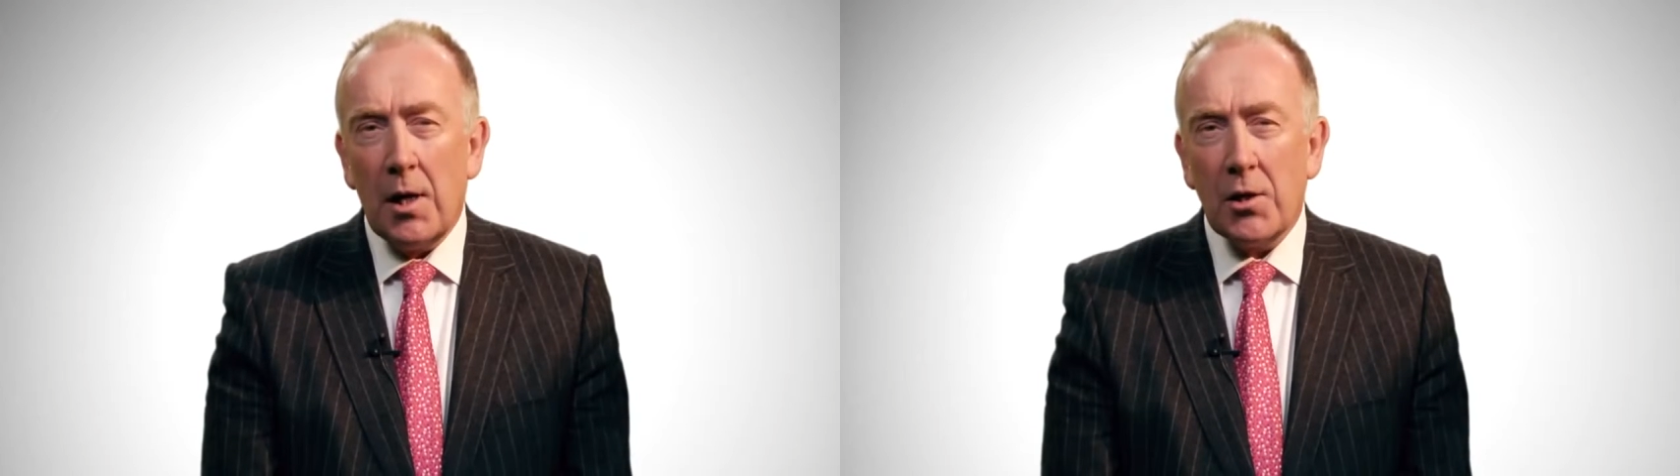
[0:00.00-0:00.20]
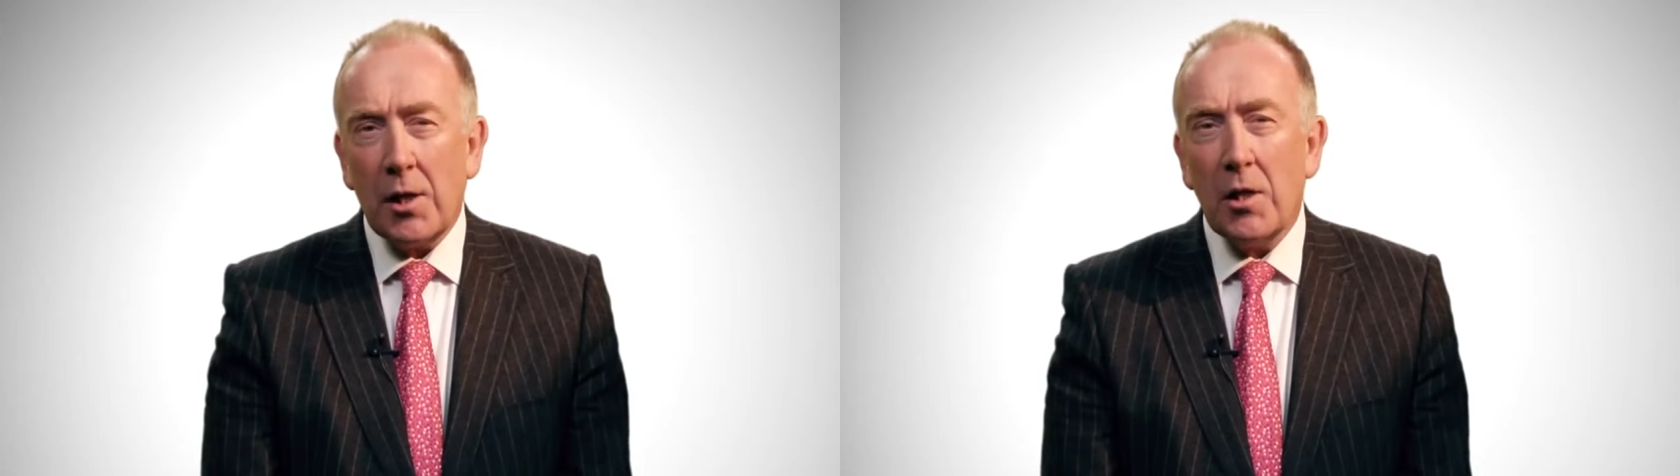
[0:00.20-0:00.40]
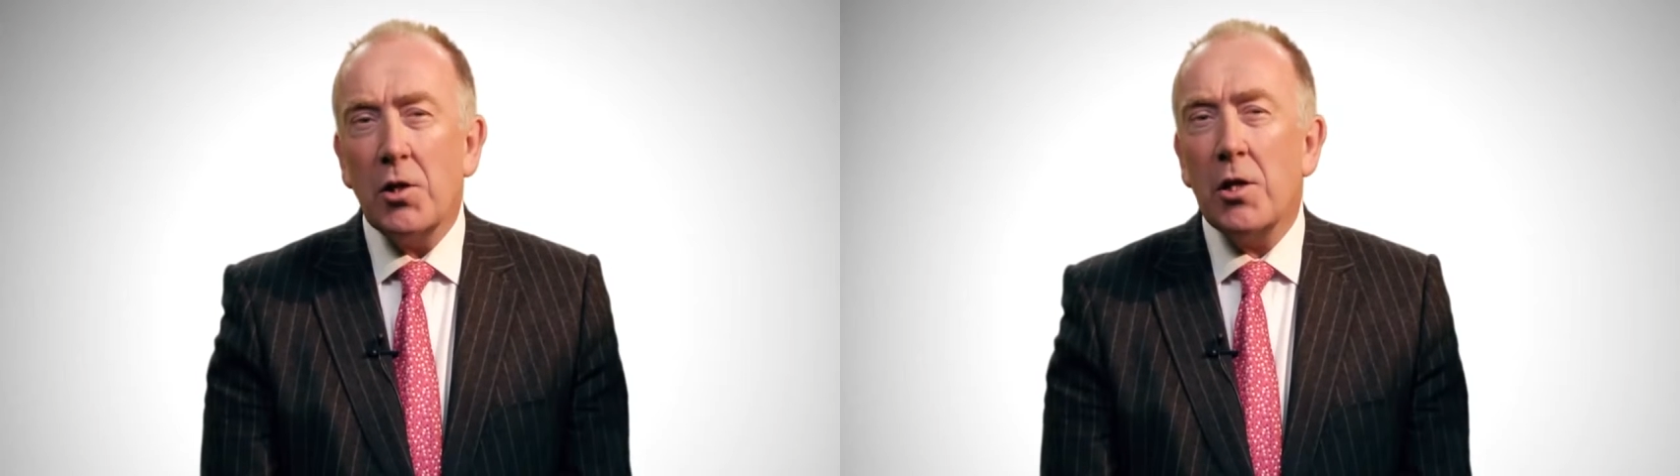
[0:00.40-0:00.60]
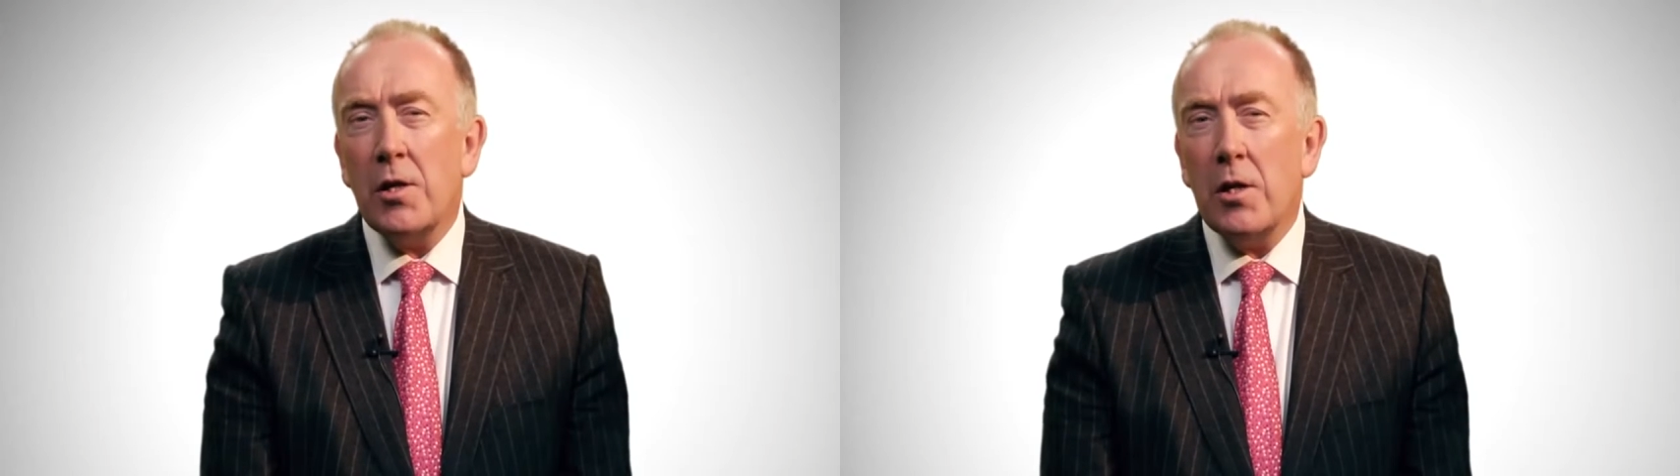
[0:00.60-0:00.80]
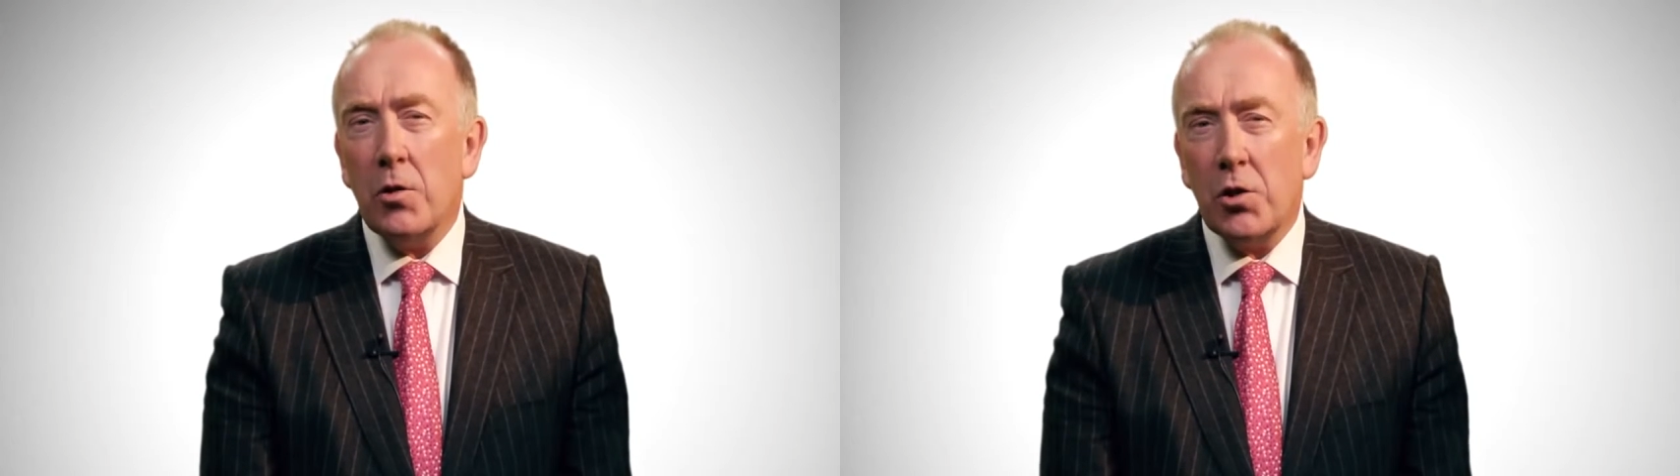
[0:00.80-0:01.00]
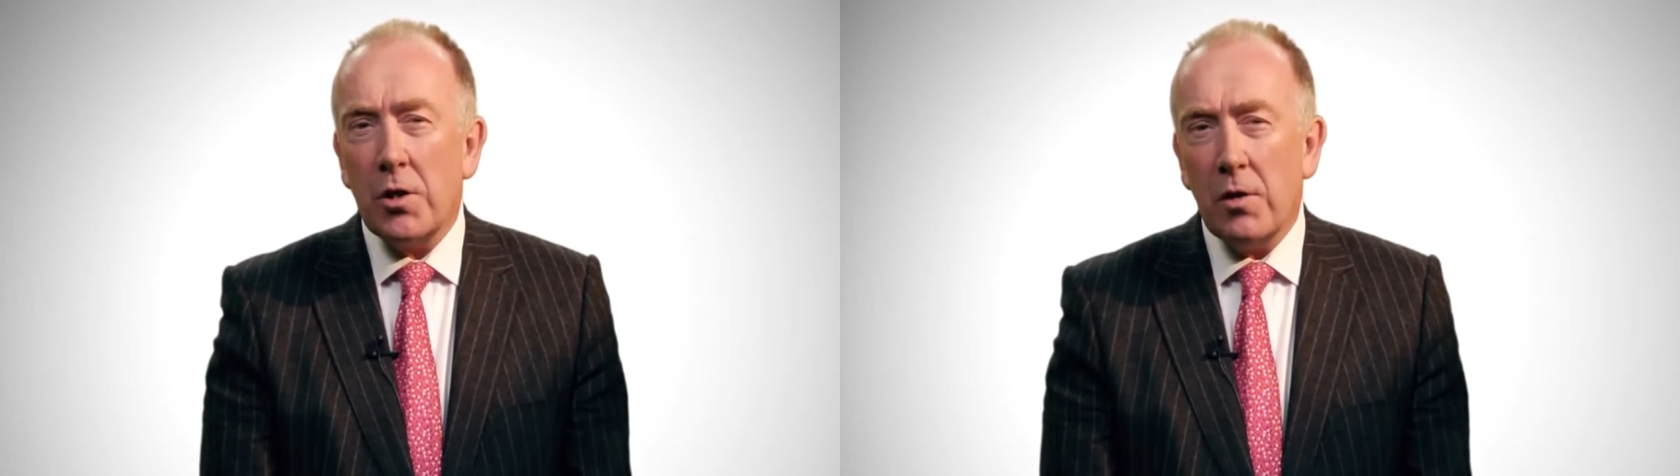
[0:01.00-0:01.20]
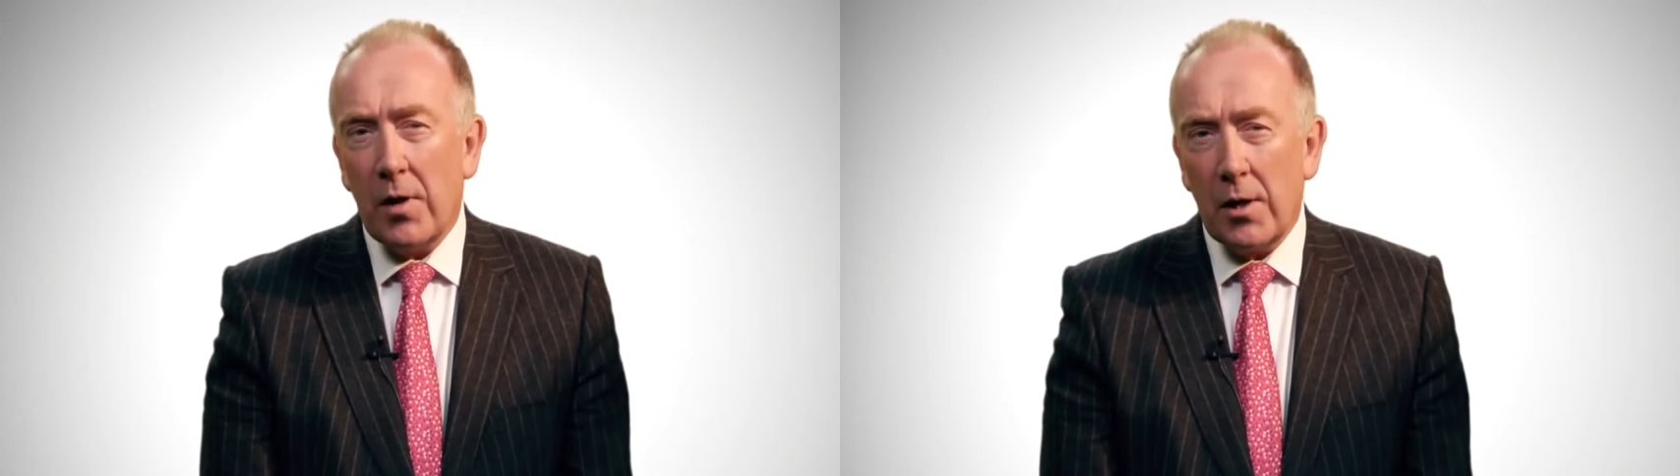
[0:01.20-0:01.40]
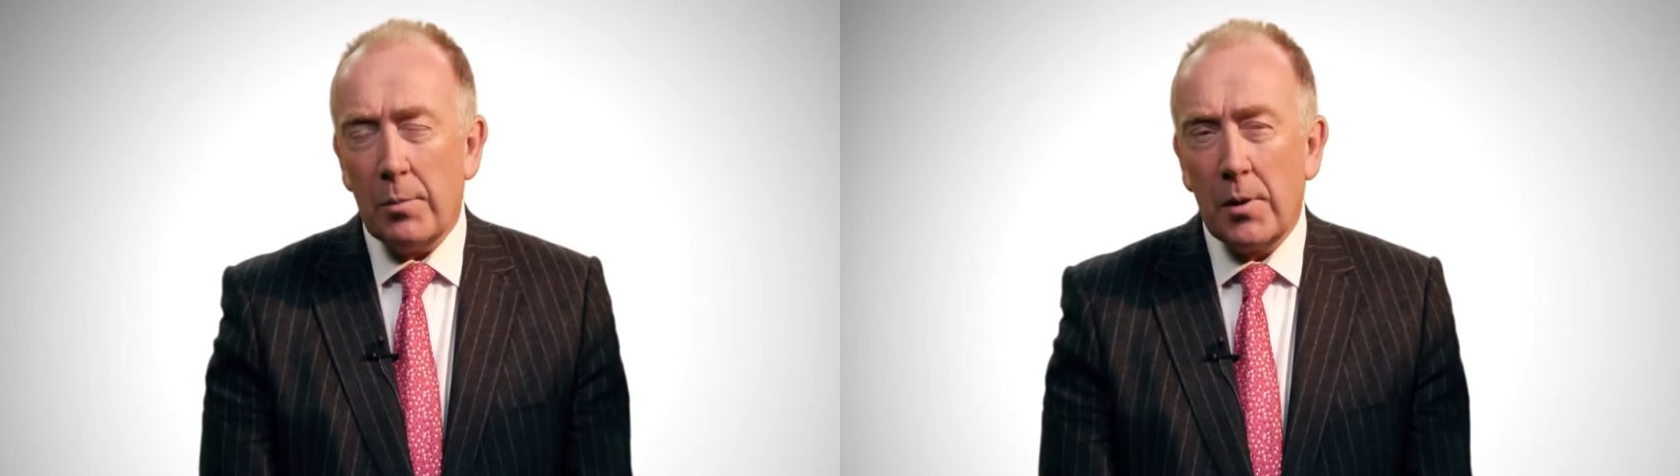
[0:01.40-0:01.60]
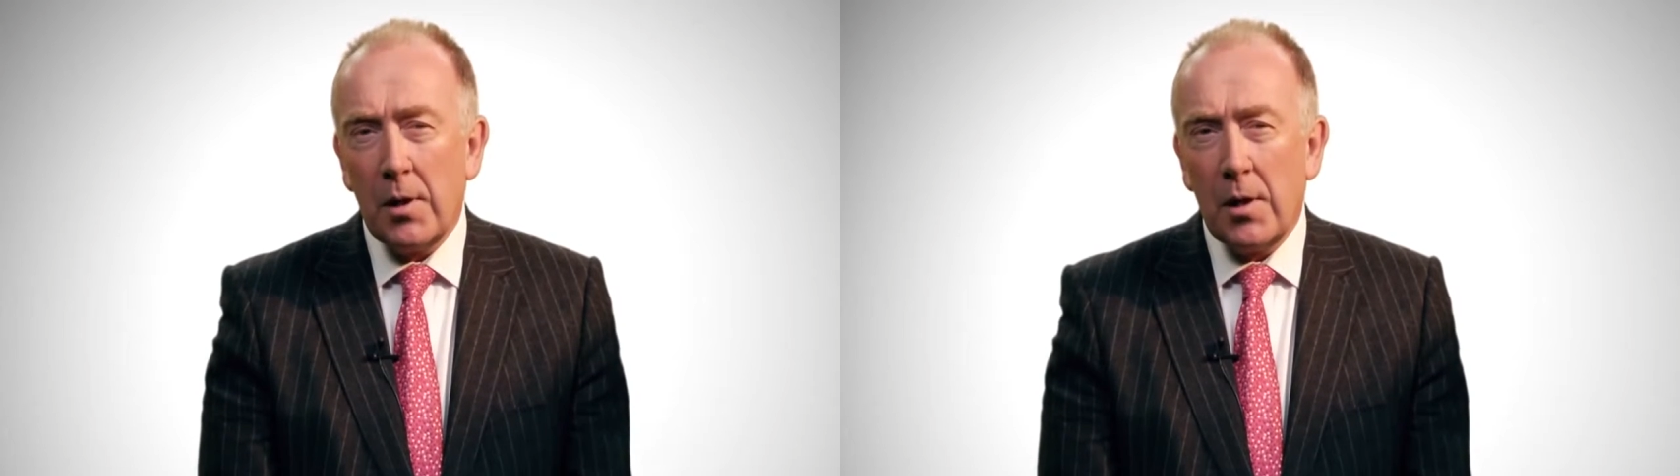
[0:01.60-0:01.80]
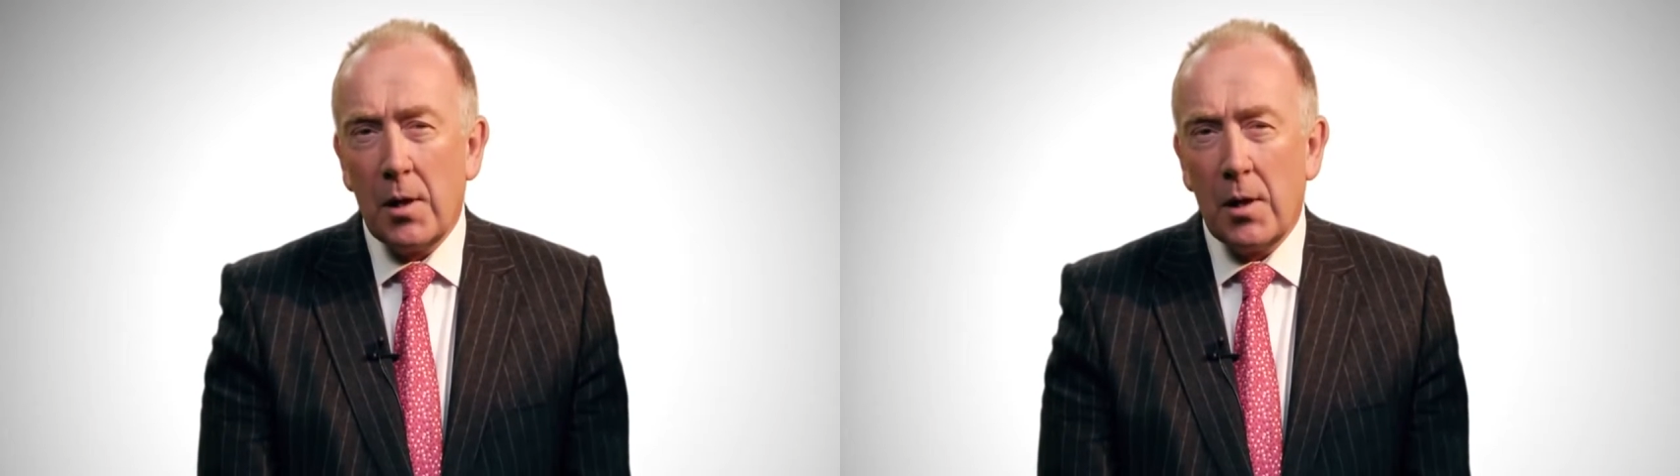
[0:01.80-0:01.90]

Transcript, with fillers: as it continues to develop